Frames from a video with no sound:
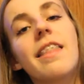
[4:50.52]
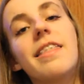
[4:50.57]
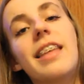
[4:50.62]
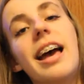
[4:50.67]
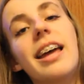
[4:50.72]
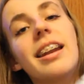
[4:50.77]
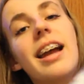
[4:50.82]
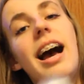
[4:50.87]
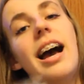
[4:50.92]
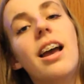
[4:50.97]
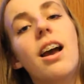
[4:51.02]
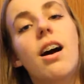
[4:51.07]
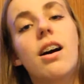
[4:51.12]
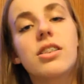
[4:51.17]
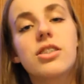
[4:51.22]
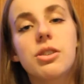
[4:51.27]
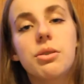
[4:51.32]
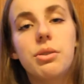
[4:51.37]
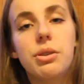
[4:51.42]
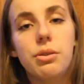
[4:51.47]
Then I
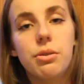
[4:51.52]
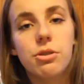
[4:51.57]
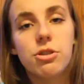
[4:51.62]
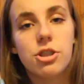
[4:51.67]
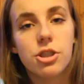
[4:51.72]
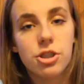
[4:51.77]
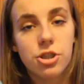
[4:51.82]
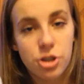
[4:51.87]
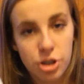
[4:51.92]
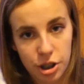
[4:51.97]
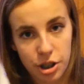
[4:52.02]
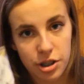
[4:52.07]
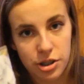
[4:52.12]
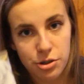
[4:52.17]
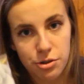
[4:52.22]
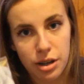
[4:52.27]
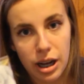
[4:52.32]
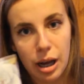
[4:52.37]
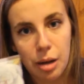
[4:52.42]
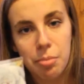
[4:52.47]
also use Sugar
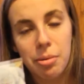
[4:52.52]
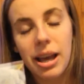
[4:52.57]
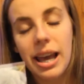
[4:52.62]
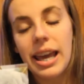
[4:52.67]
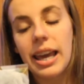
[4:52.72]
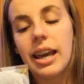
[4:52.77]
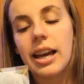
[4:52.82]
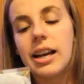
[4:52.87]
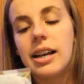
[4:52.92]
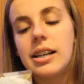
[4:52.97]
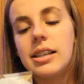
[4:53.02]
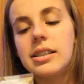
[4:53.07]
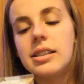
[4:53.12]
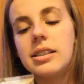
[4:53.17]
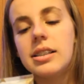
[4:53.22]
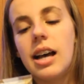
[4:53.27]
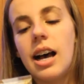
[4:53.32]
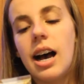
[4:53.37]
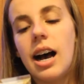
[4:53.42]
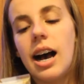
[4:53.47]
Scrub
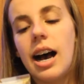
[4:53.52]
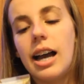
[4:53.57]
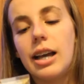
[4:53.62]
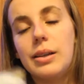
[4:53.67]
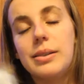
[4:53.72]
and uh,